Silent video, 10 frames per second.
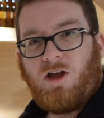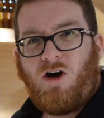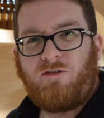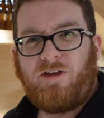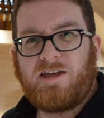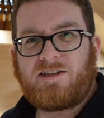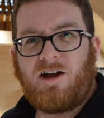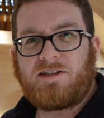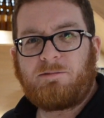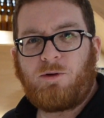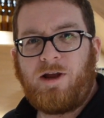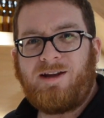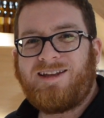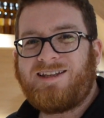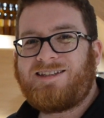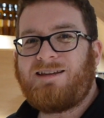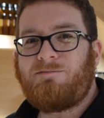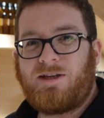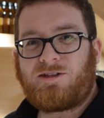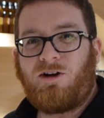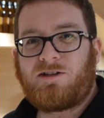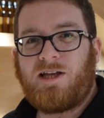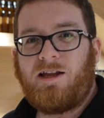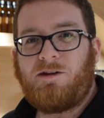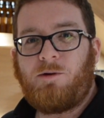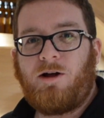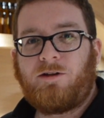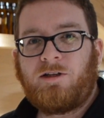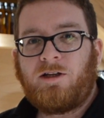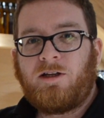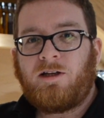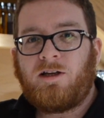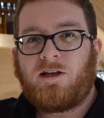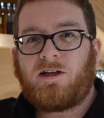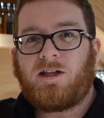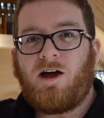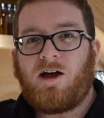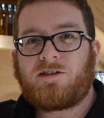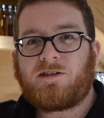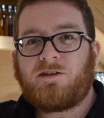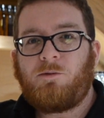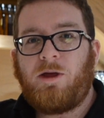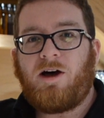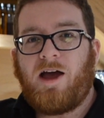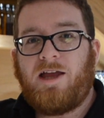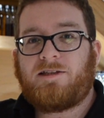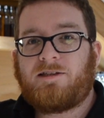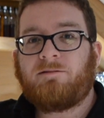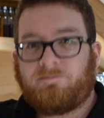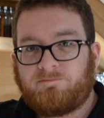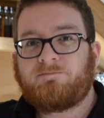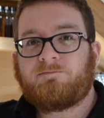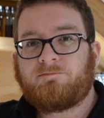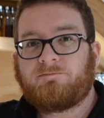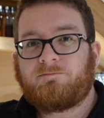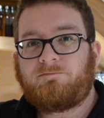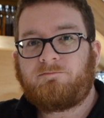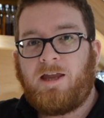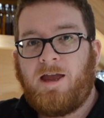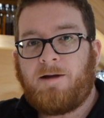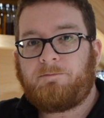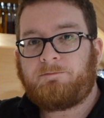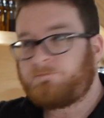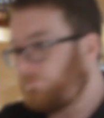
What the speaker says: obvious starting point, simplest cocktail in the world, glass with ice. Yep.